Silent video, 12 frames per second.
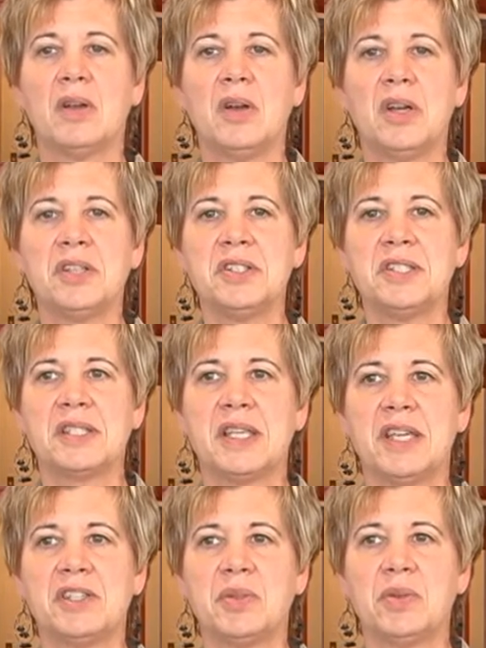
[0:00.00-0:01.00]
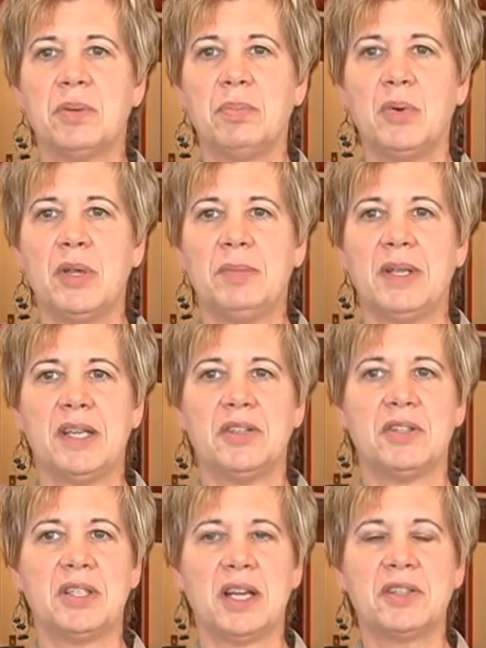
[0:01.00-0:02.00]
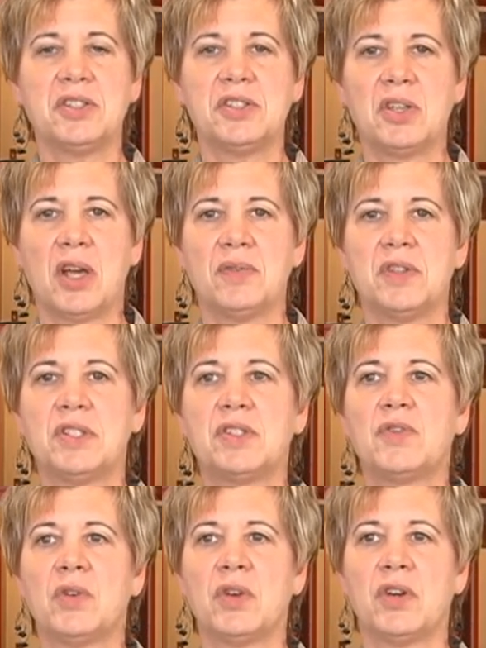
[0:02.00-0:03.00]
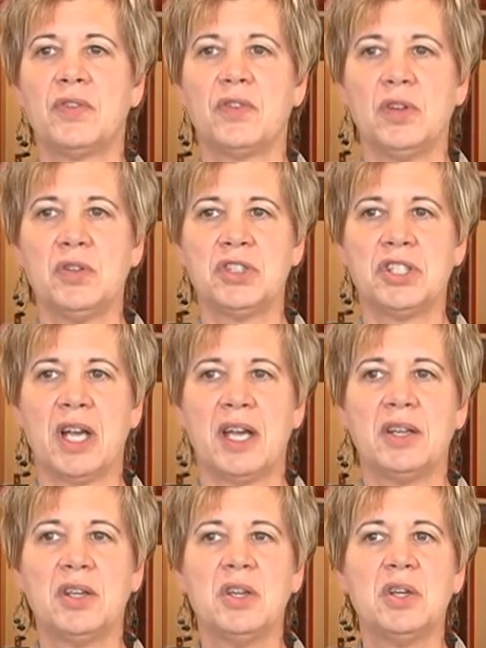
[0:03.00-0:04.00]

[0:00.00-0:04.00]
call to schedule an appointment at your doctor's office for a flu shot